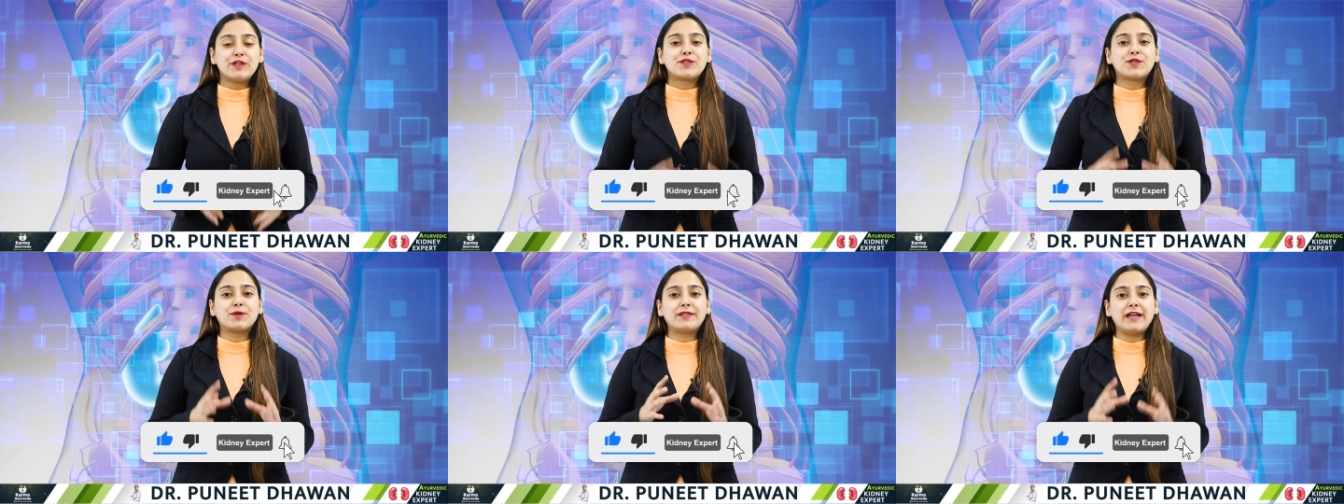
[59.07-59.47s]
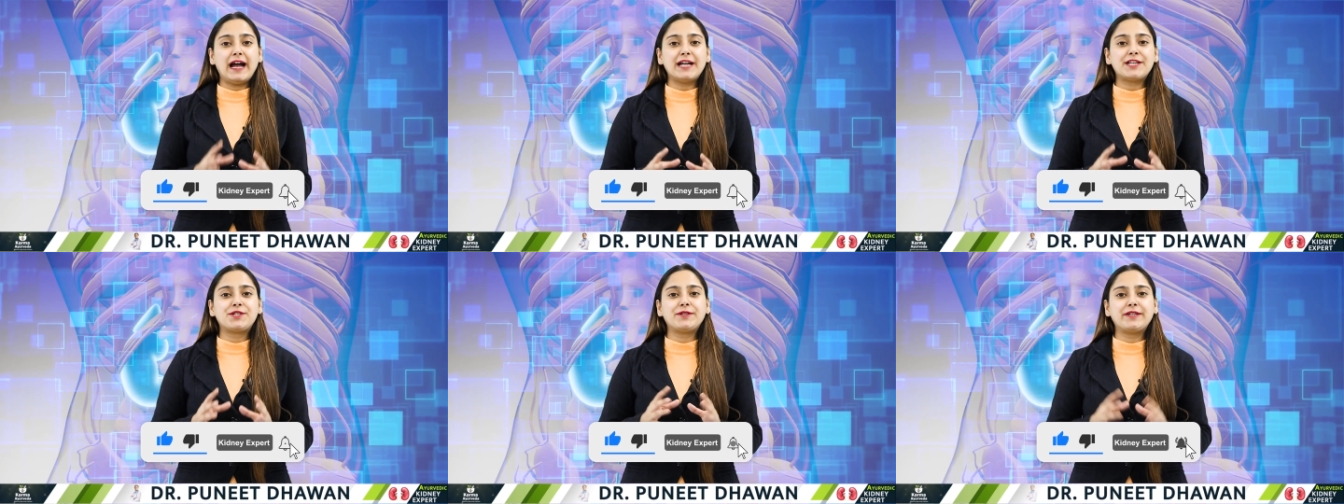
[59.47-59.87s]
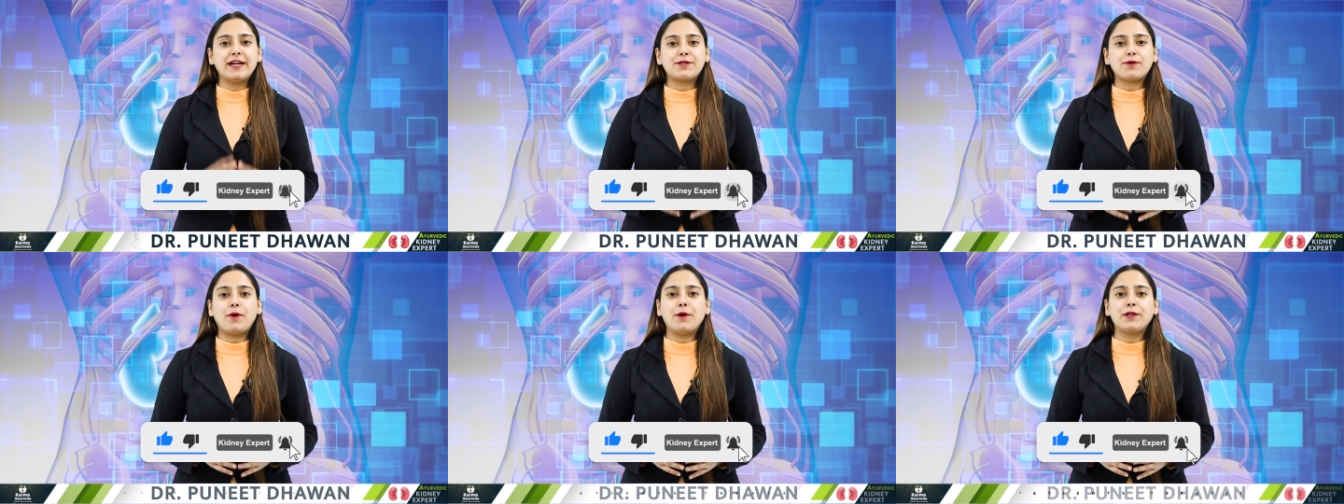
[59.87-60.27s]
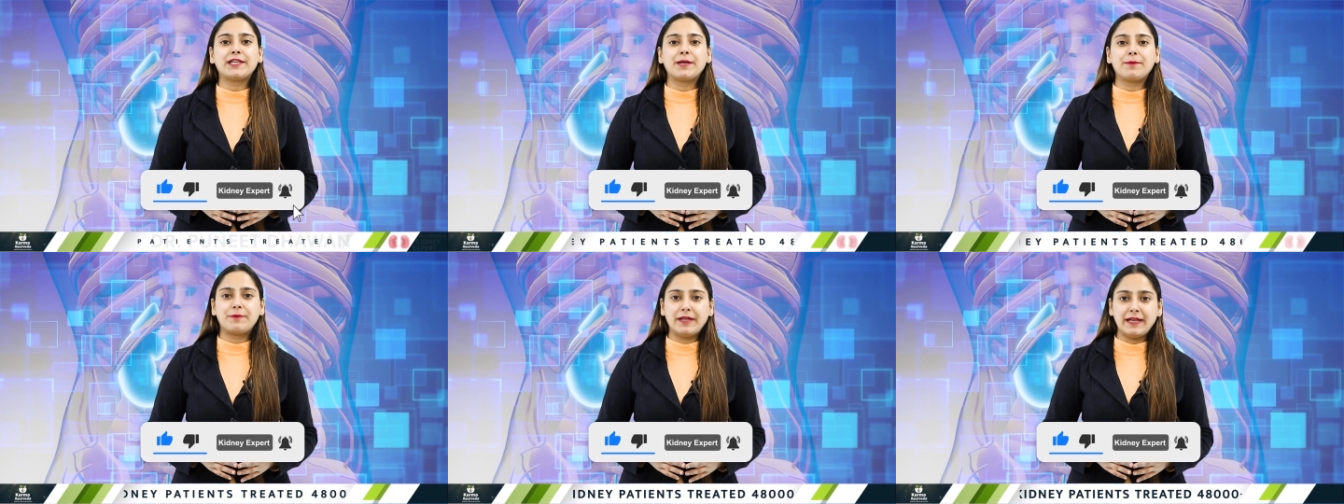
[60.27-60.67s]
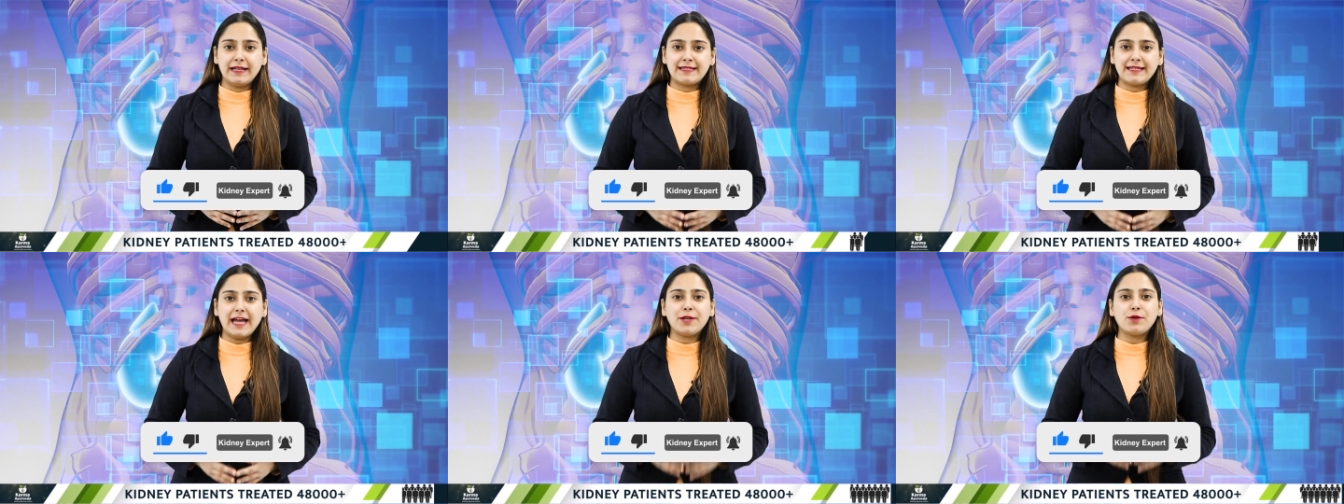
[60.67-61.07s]
so that you get all the
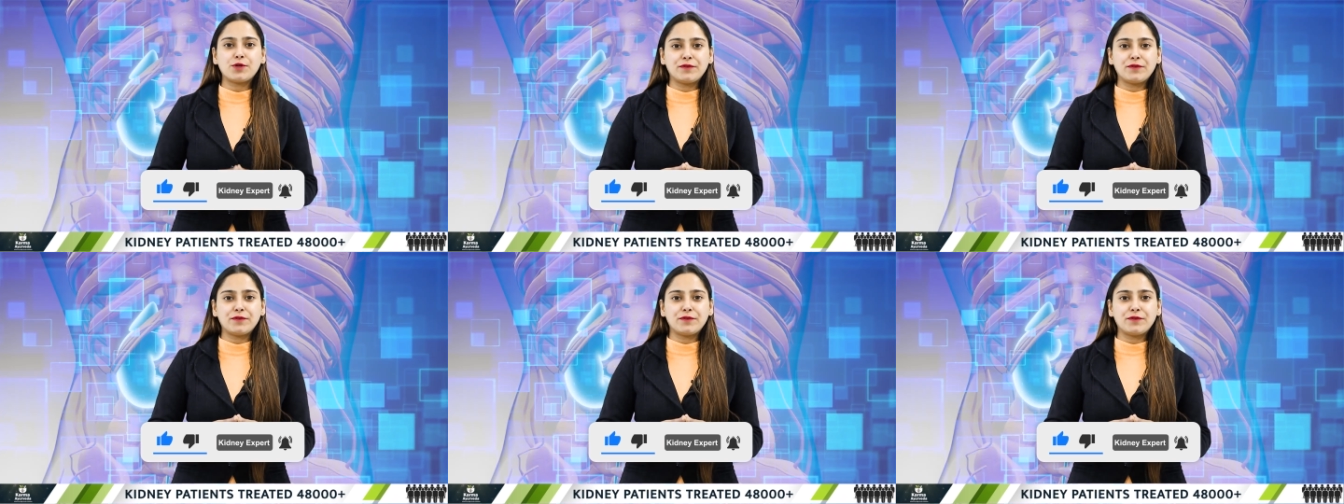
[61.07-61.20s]
updates and